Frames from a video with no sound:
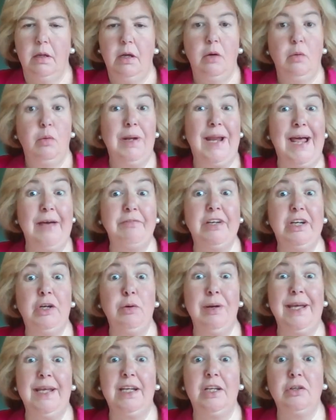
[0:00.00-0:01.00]
We'll have a
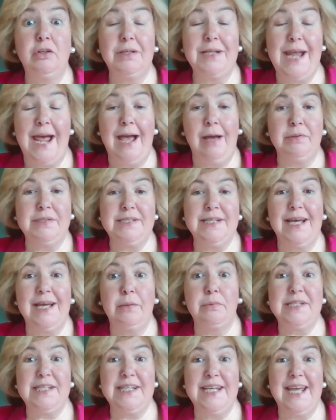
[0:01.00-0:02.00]
quick look now at how
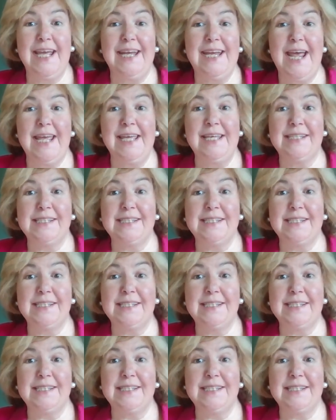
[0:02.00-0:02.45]
DNA is